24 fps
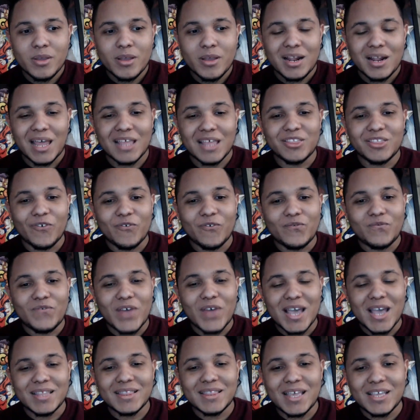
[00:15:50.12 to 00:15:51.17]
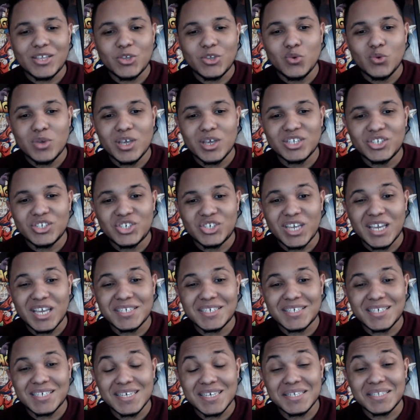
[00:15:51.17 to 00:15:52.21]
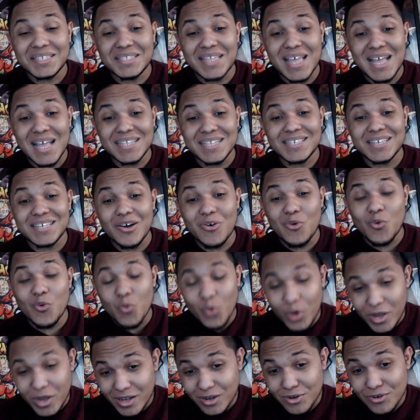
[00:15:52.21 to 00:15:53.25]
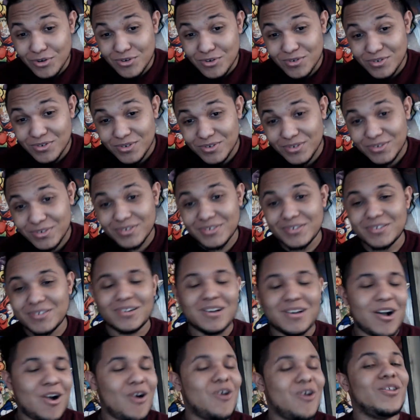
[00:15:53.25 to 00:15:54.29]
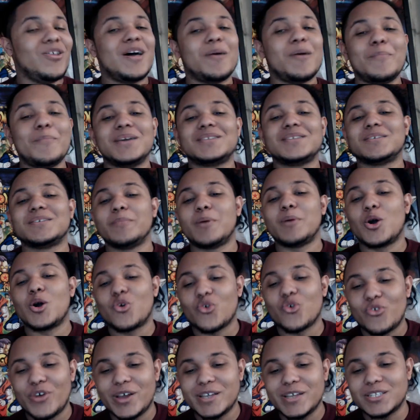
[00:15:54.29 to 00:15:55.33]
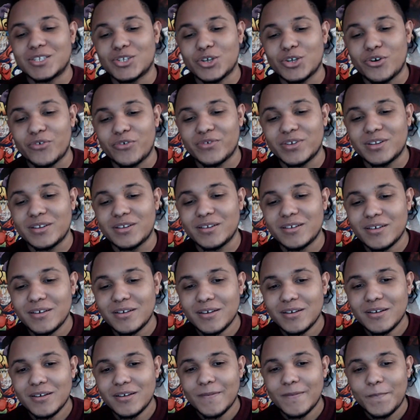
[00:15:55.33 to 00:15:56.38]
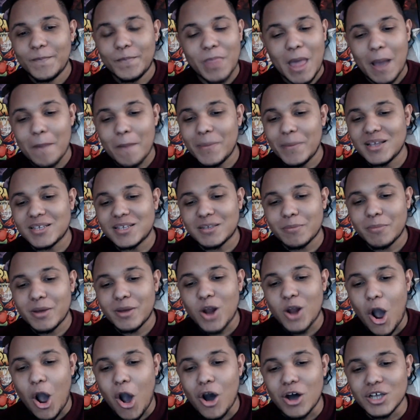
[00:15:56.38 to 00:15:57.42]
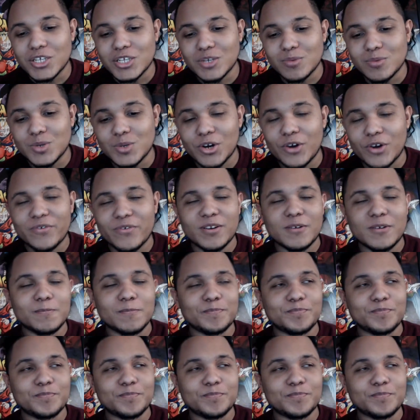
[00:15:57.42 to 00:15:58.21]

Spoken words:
Like, the fact that you can change his stats at will, oh, that makes him a great servant. That makes him an awesome servant.